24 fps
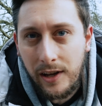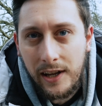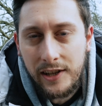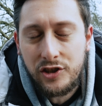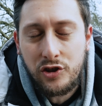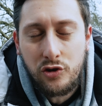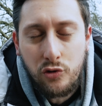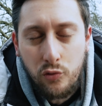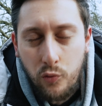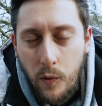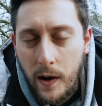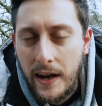It's
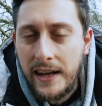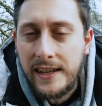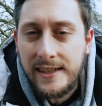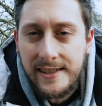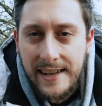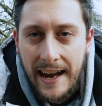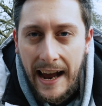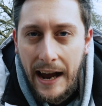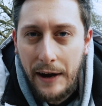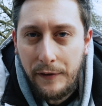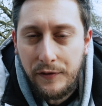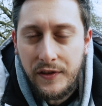great to
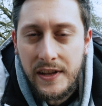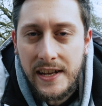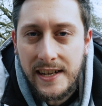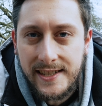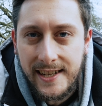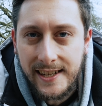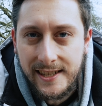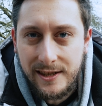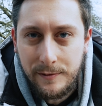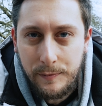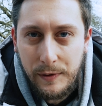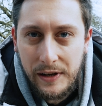have the
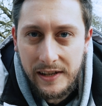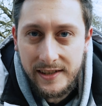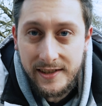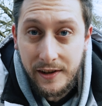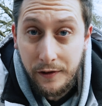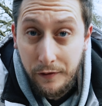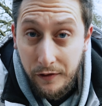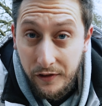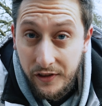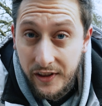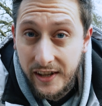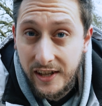accessibility
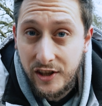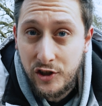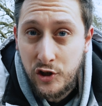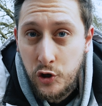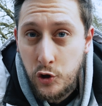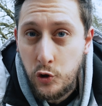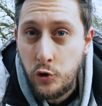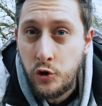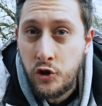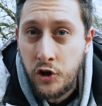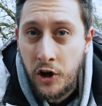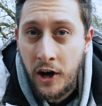for these
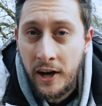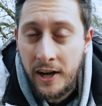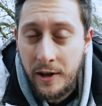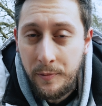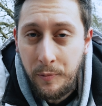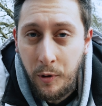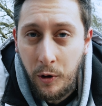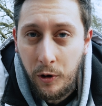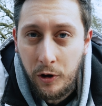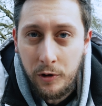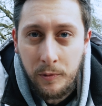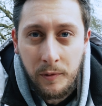new shiny
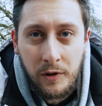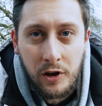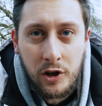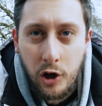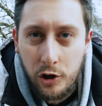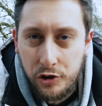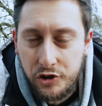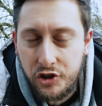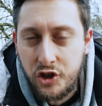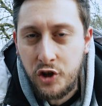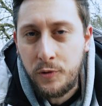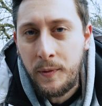Pokemon,
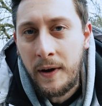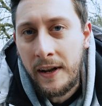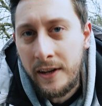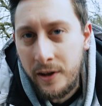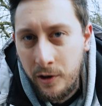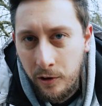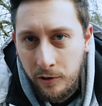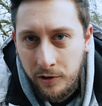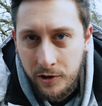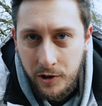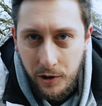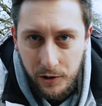costume and
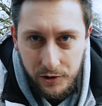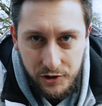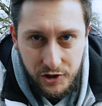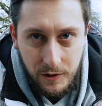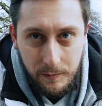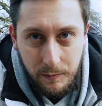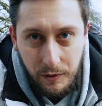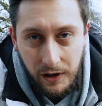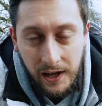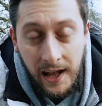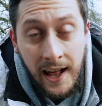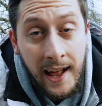
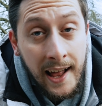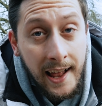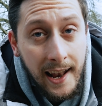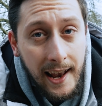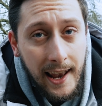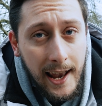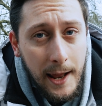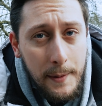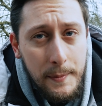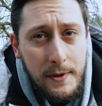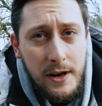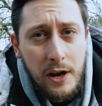non-costume, but
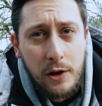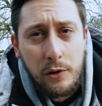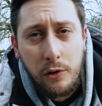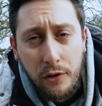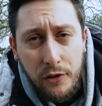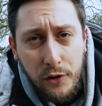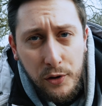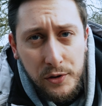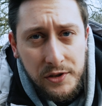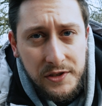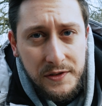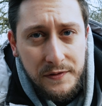let me know your
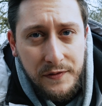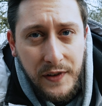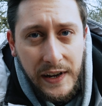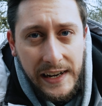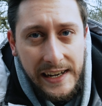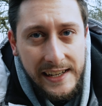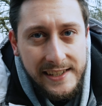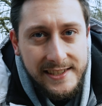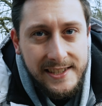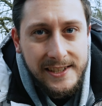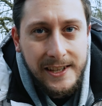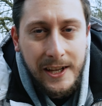thoughts and
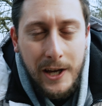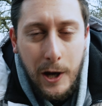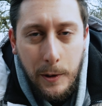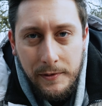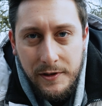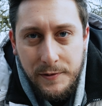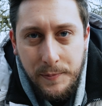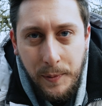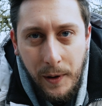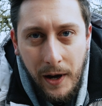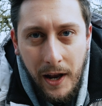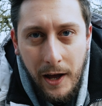feelings in the
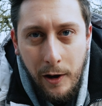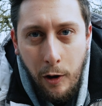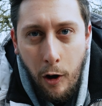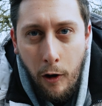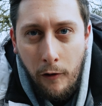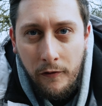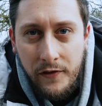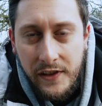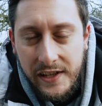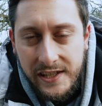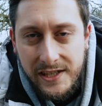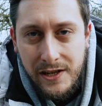comments below
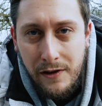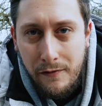of this